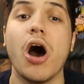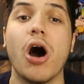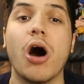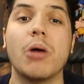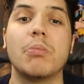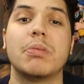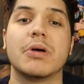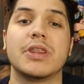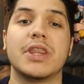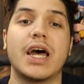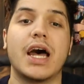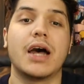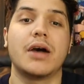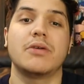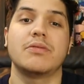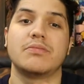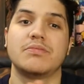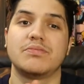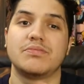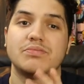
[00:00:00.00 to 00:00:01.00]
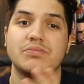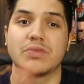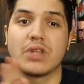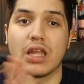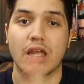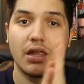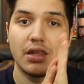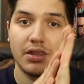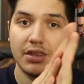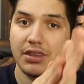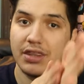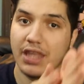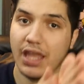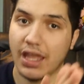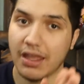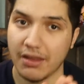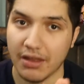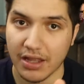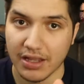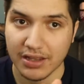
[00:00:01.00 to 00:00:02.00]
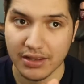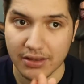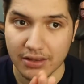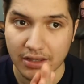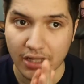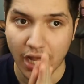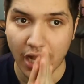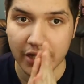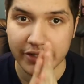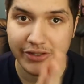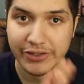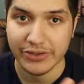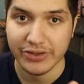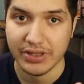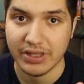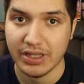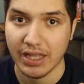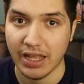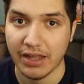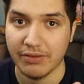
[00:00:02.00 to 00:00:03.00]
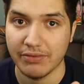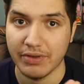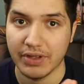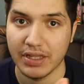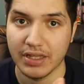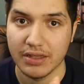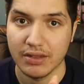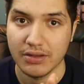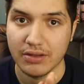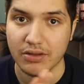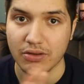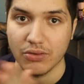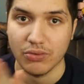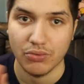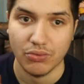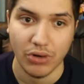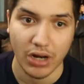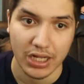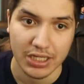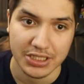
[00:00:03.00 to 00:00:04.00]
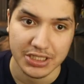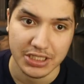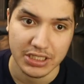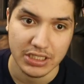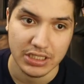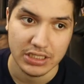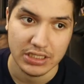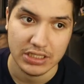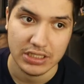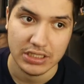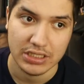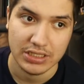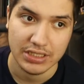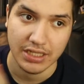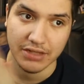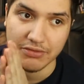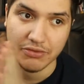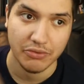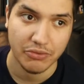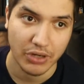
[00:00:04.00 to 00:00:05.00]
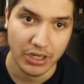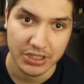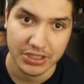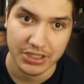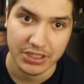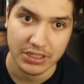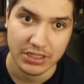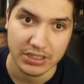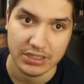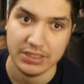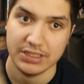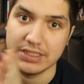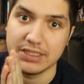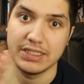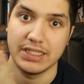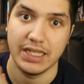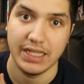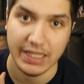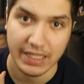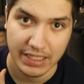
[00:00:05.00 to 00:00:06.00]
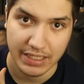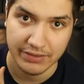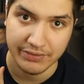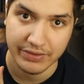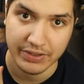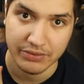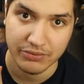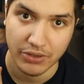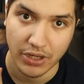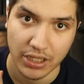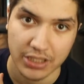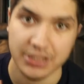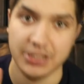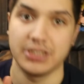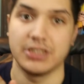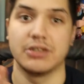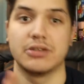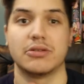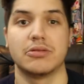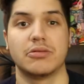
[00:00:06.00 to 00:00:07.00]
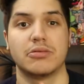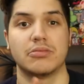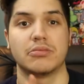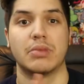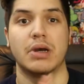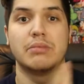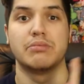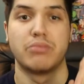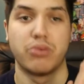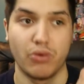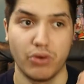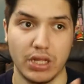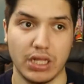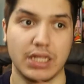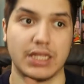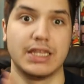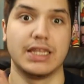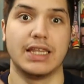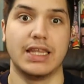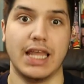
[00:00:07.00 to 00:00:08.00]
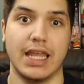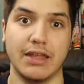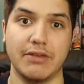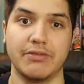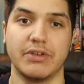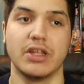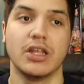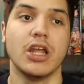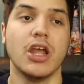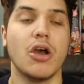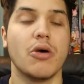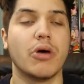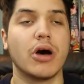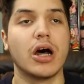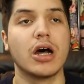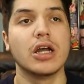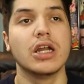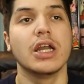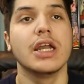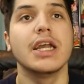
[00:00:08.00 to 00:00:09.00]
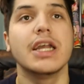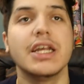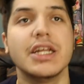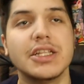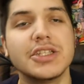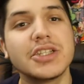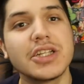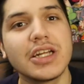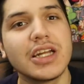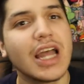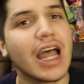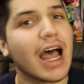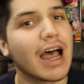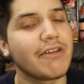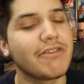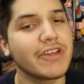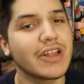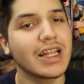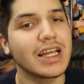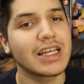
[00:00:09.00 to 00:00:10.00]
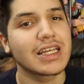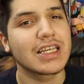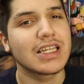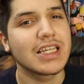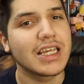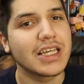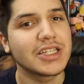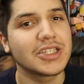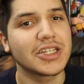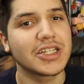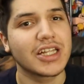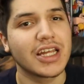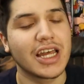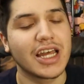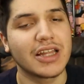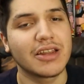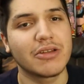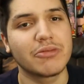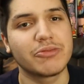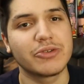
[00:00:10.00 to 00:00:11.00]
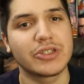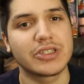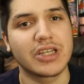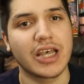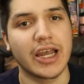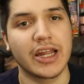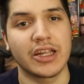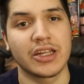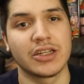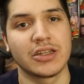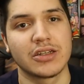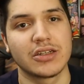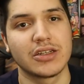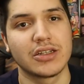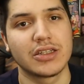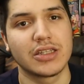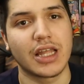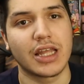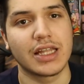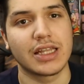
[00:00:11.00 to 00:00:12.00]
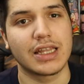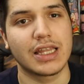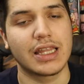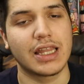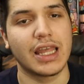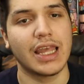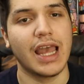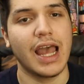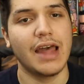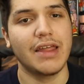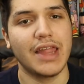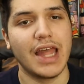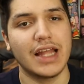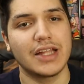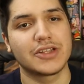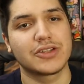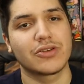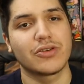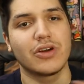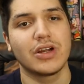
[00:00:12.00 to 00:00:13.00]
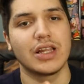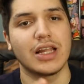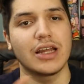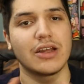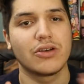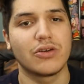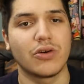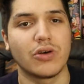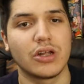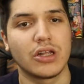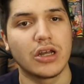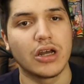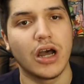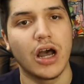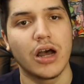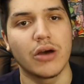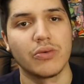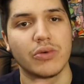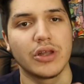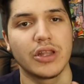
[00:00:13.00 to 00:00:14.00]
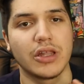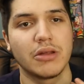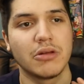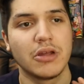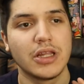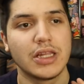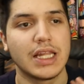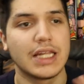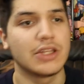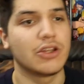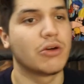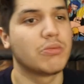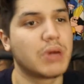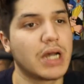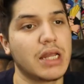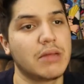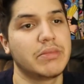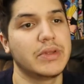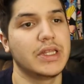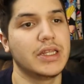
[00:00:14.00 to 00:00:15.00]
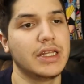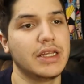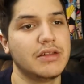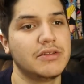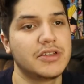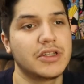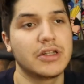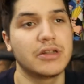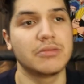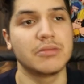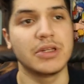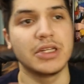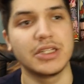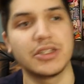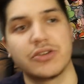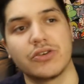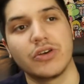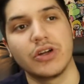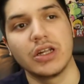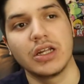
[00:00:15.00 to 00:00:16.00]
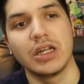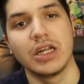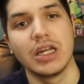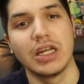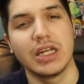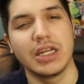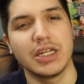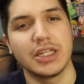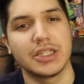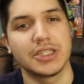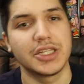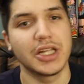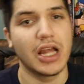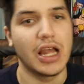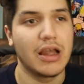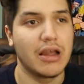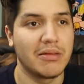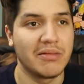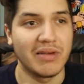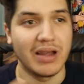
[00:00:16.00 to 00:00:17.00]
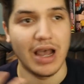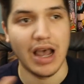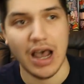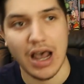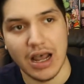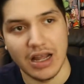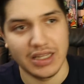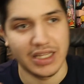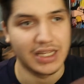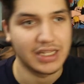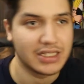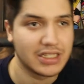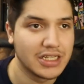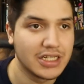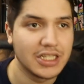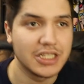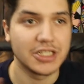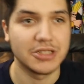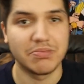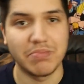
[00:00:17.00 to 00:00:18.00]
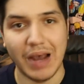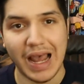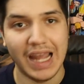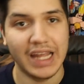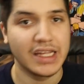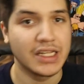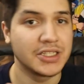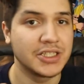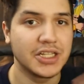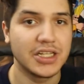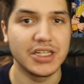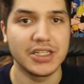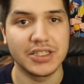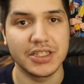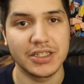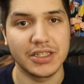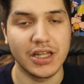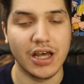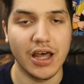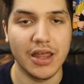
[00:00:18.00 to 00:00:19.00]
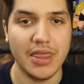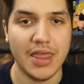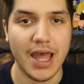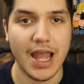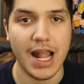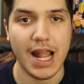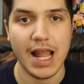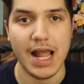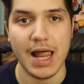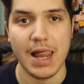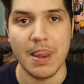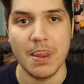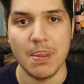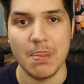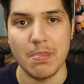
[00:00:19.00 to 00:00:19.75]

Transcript: Oh, but now, they, on to David Rossi. David Rossi. David Rossi. My boy, David. Well, he's, I feel like he's gonna end up retiring. Like, they had that storyline going on with him. Like, nobody believes him. He's going, he's, uh, like, his biases and all that.